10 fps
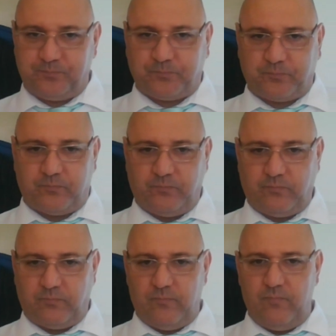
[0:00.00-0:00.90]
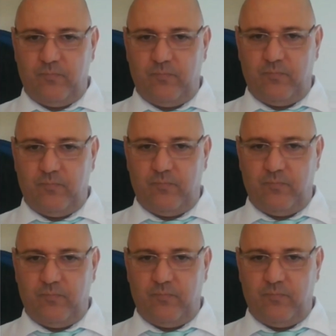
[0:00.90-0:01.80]

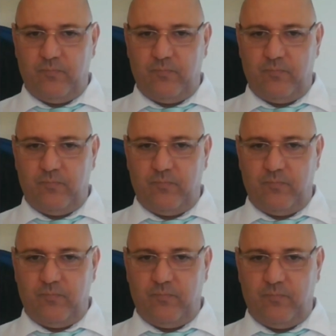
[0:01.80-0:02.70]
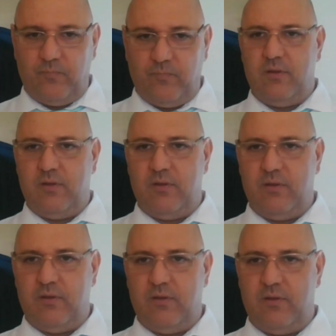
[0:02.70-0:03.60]

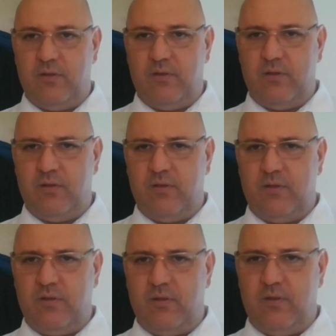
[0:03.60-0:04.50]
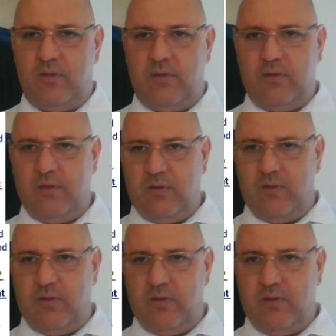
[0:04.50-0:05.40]

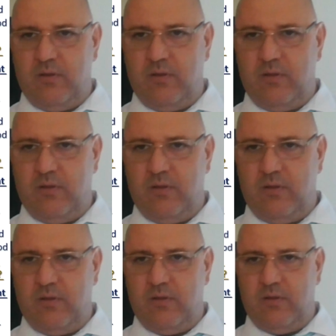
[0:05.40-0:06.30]
(silence)